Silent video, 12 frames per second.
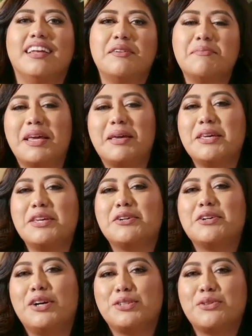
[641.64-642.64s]
Maybe you're
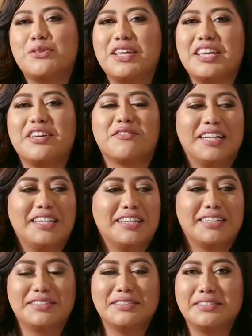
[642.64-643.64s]
also thinking right
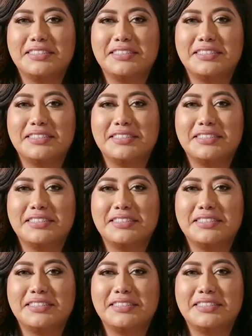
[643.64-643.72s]
now,